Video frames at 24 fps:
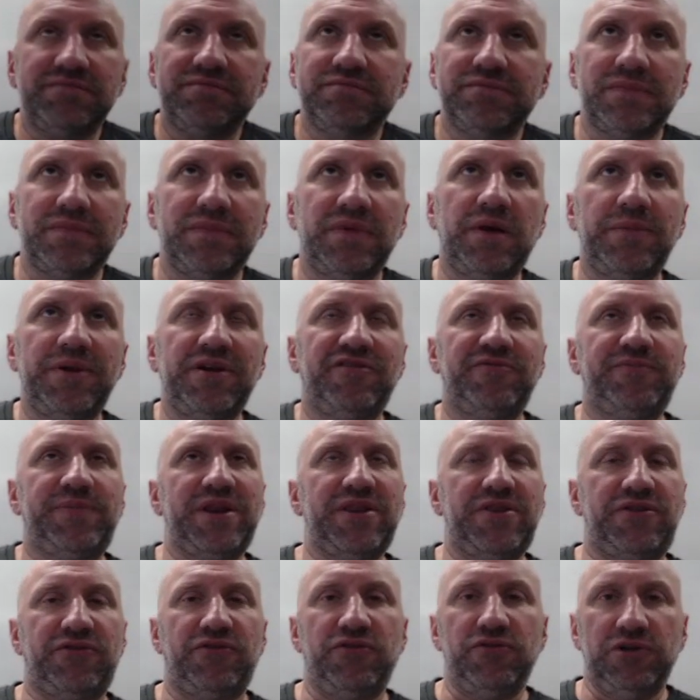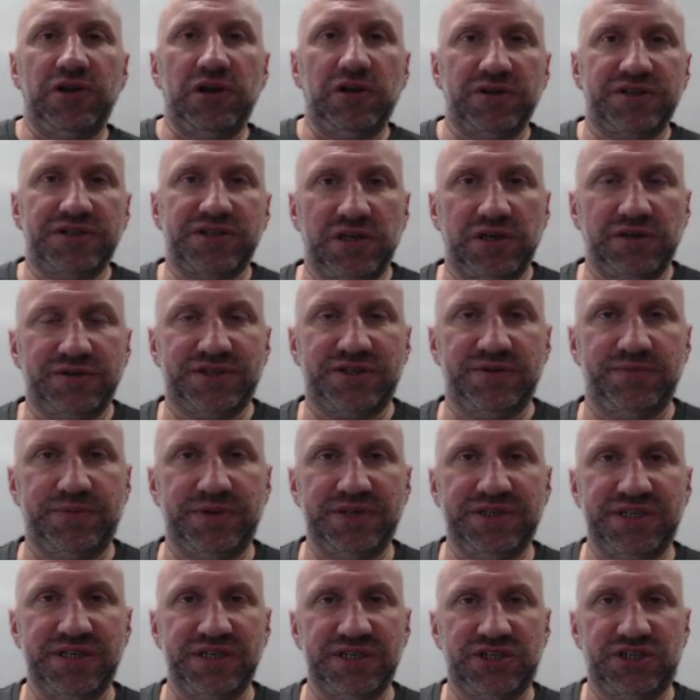I've been through lots and lots of
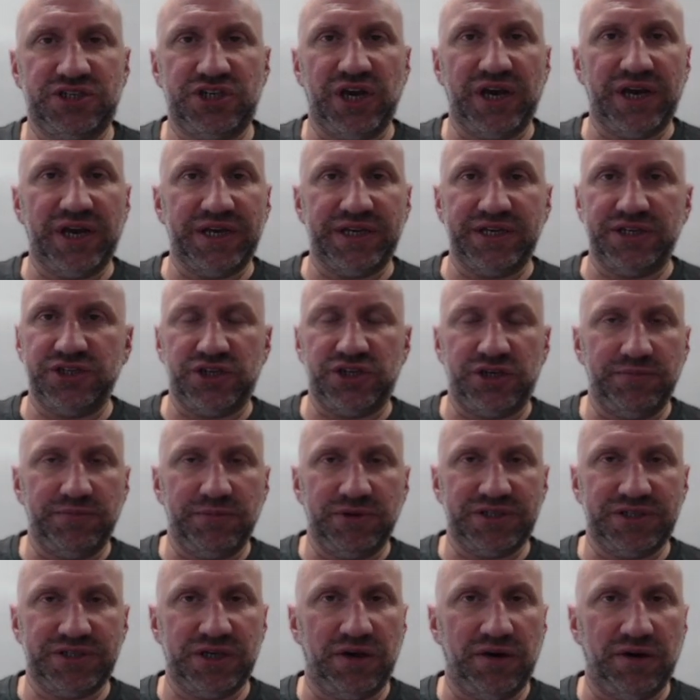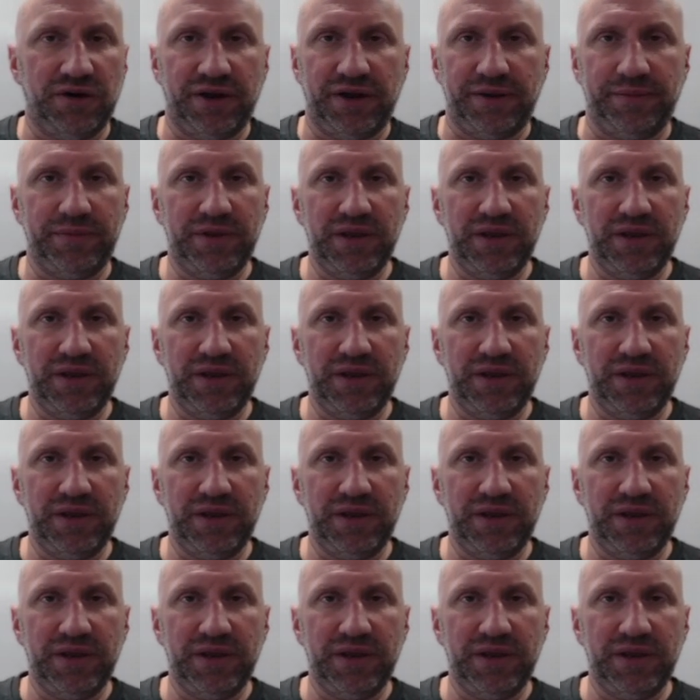business change in my time.